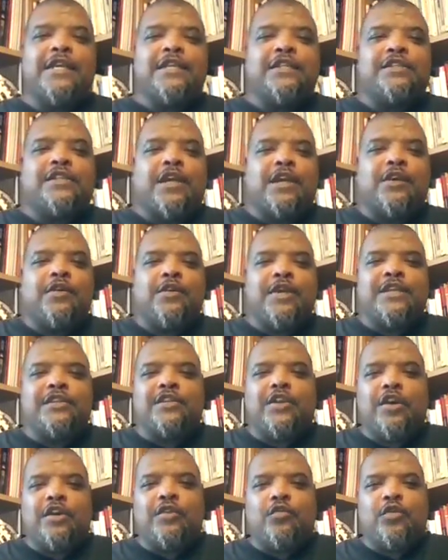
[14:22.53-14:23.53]
So he's
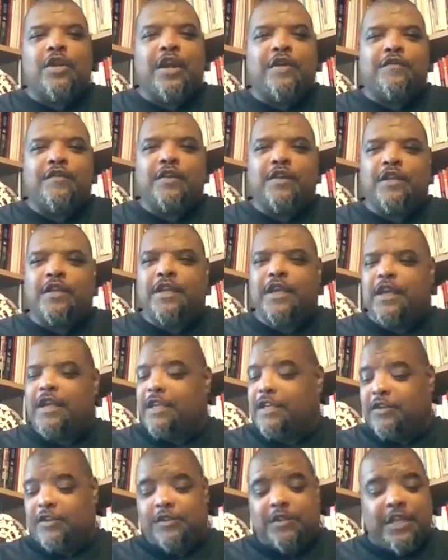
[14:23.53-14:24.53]
gone all over
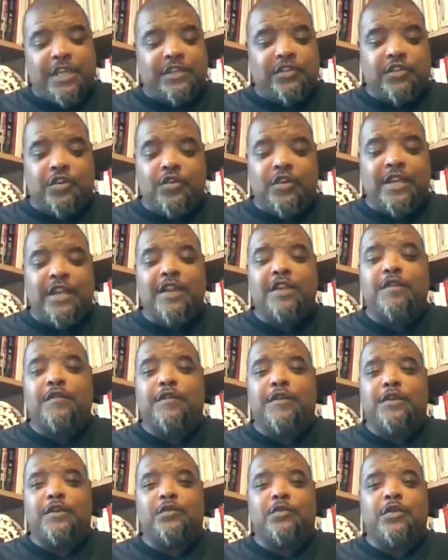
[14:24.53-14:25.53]
he's doing
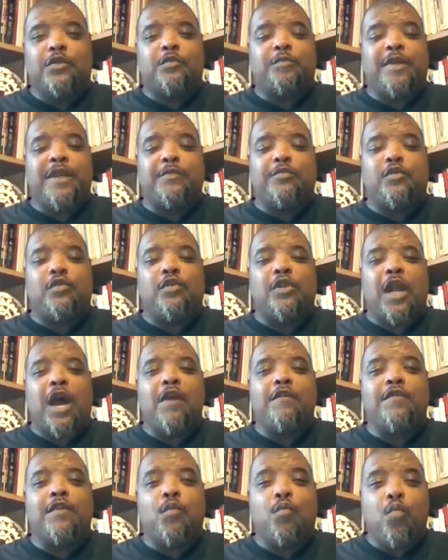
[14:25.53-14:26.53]
interviews with people all
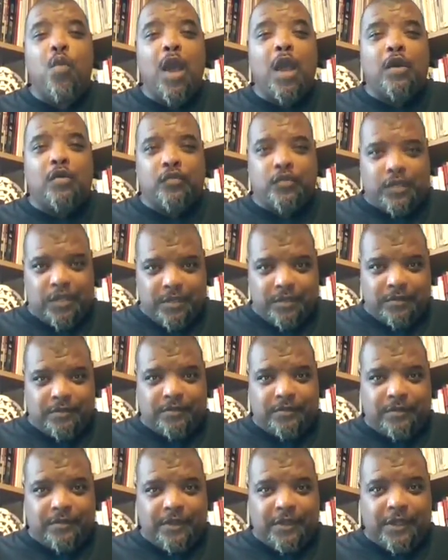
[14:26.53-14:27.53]
over the world.
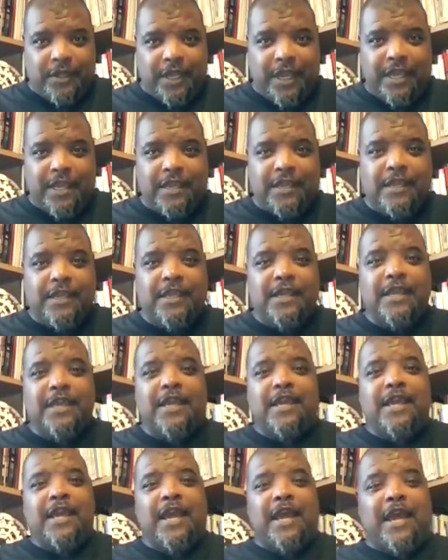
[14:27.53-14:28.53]
Okay,
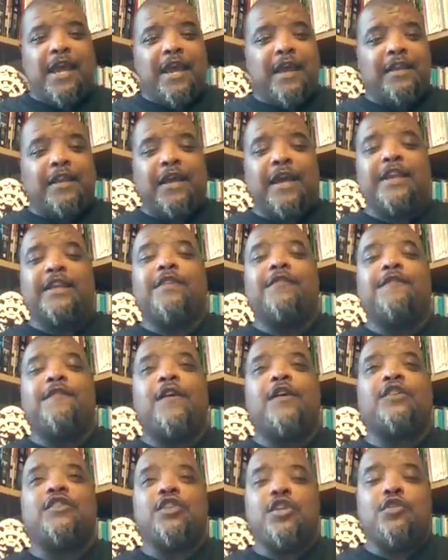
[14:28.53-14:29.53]
like
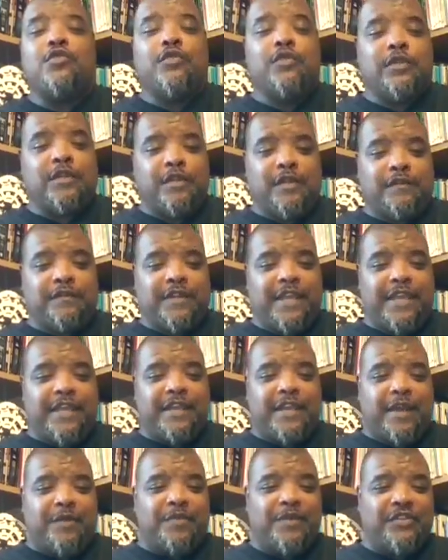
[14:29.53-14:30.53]
Fox News have
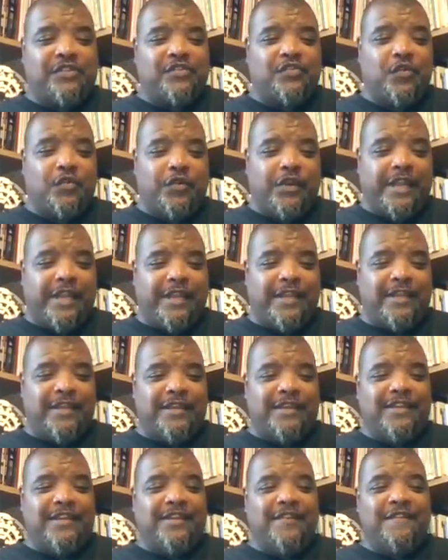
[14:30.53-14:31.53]
taken up his story.
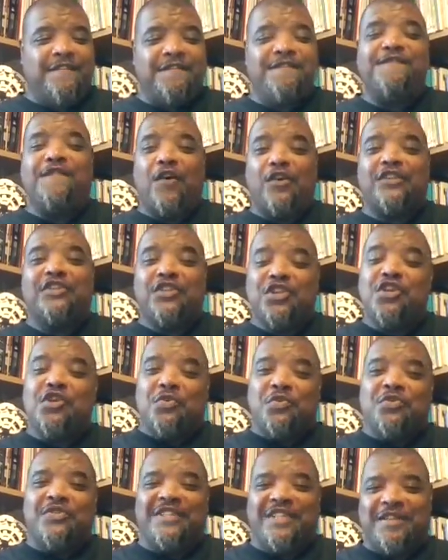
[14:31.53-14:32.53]
Fox
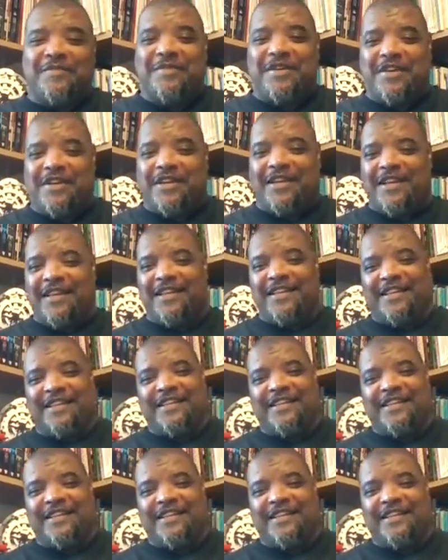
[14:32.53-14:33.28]
News in America.